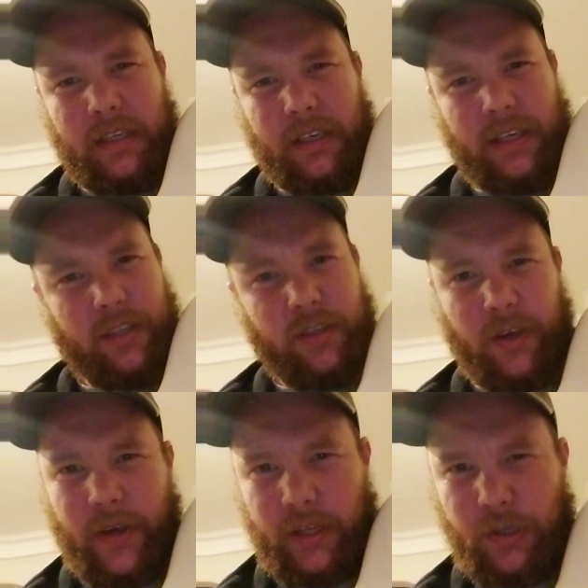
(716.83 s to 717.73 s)
I didn't
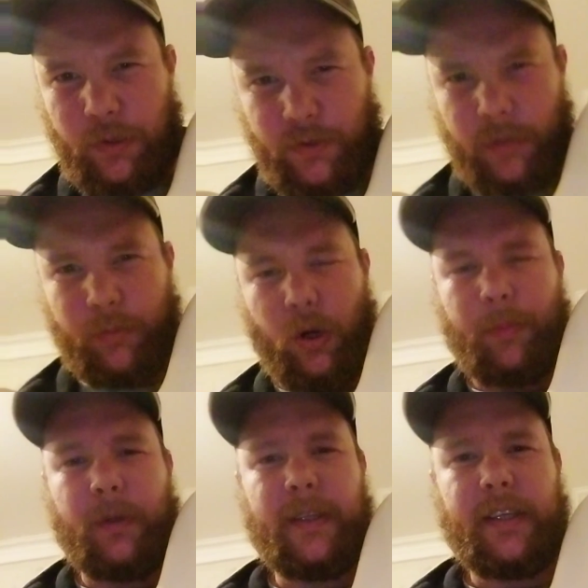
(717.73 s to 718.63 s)
know how to use it
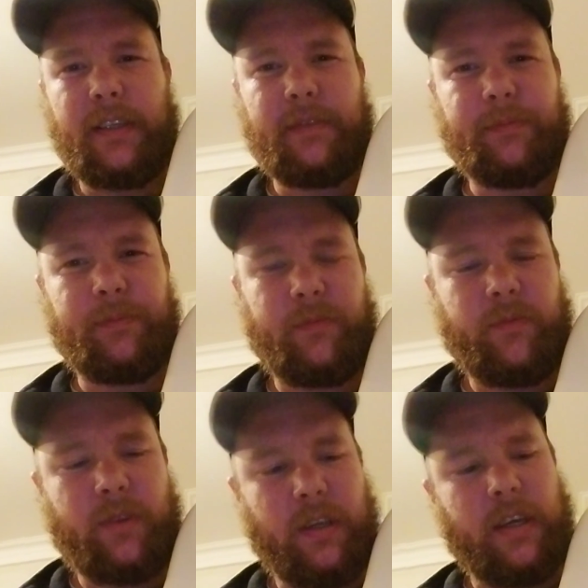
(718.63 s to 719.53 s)
properly.
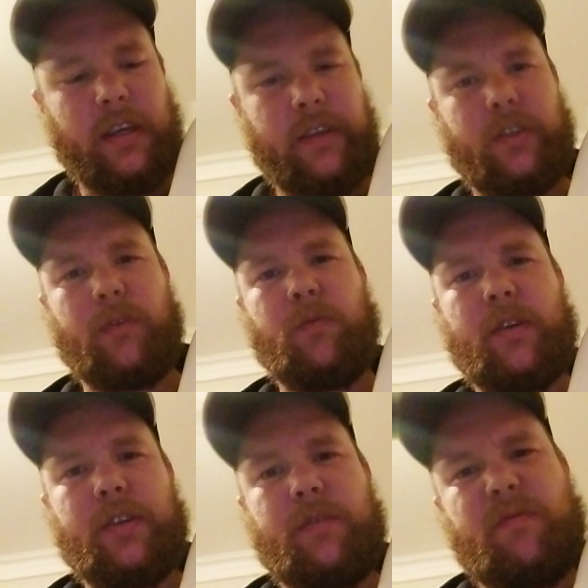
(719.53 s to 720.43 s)
So
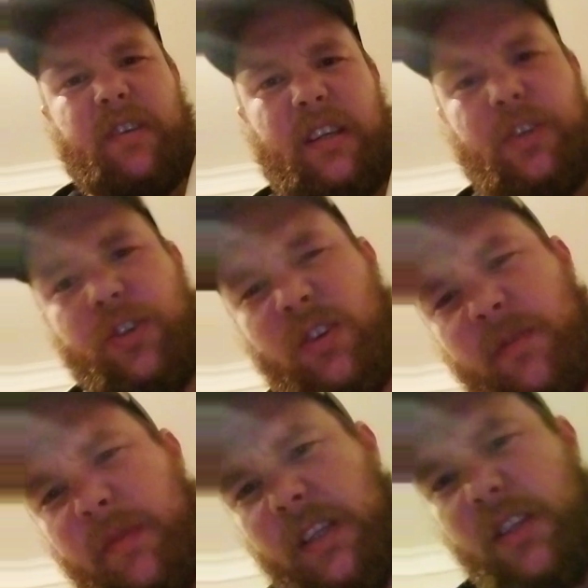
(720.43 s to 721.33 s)
what you really
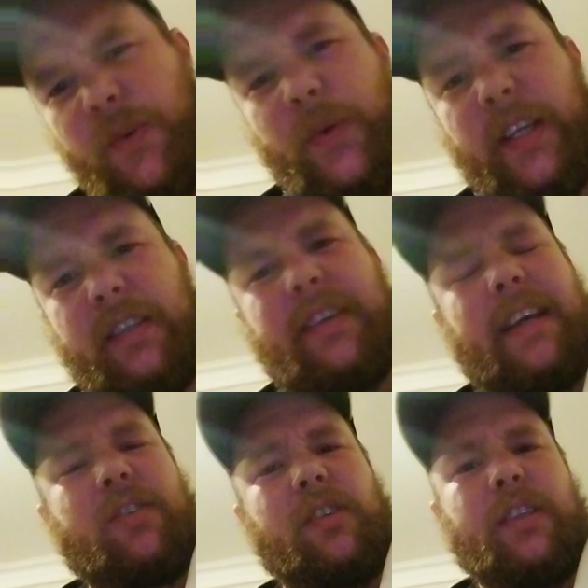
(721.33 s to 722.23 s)
should be doing is
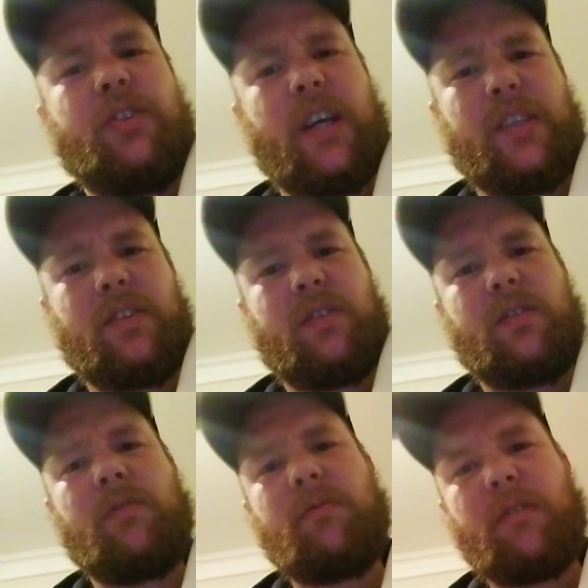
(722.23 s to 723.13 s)
actually just
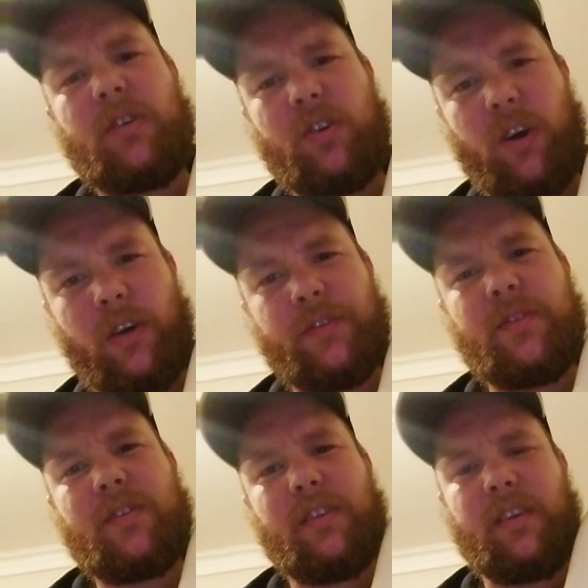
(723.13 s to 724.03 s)

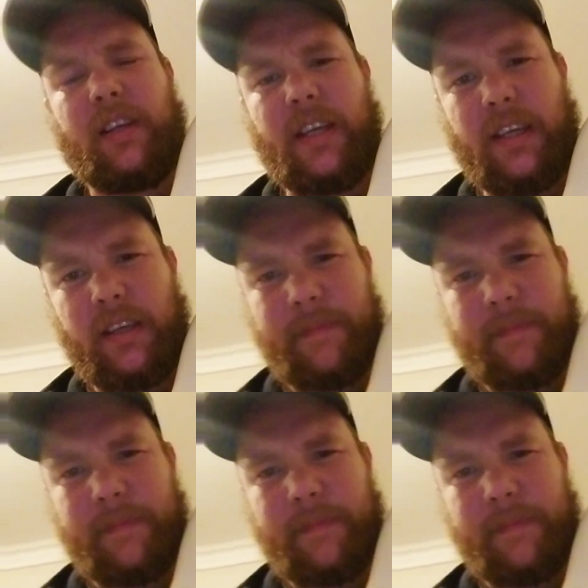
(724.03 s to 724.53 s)
constantly